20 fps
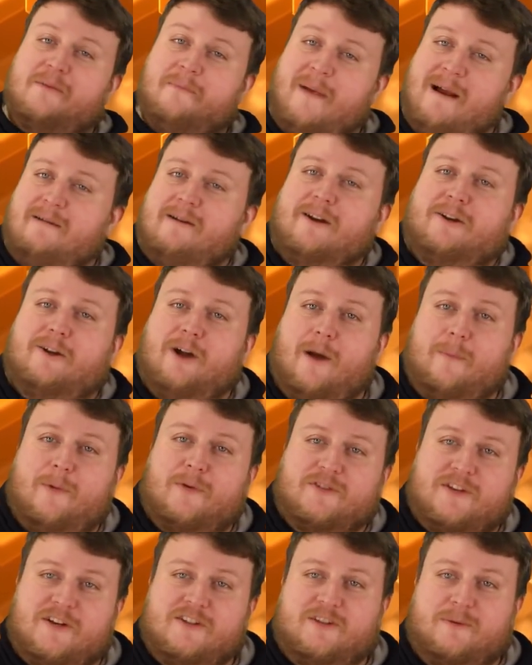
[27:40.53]
some married
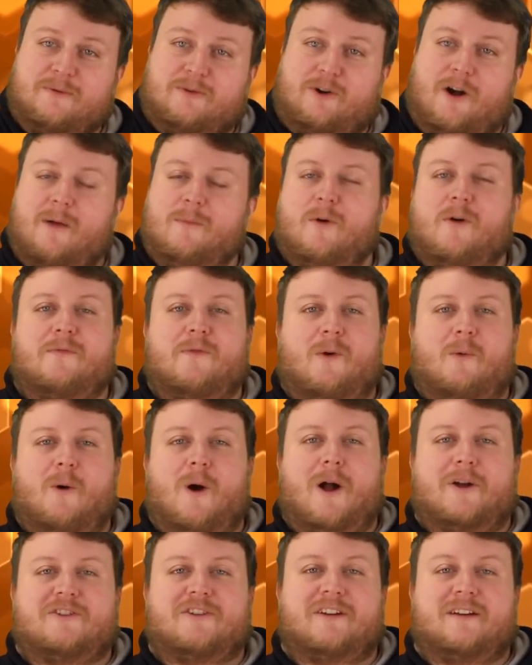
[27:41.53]
couples into some trouble if they're
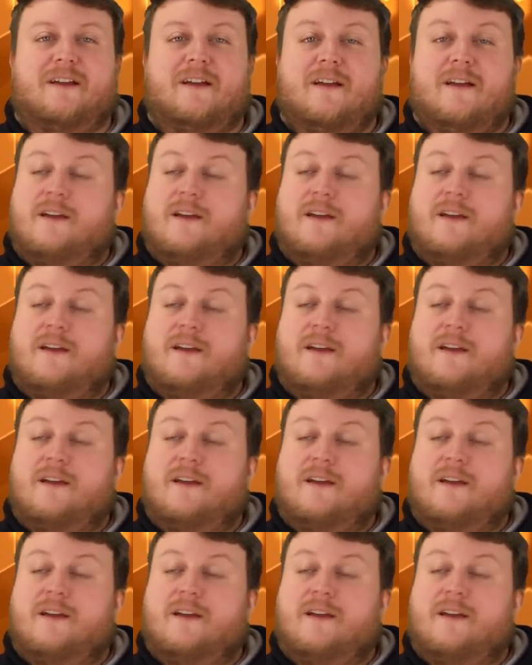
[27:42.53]
watching.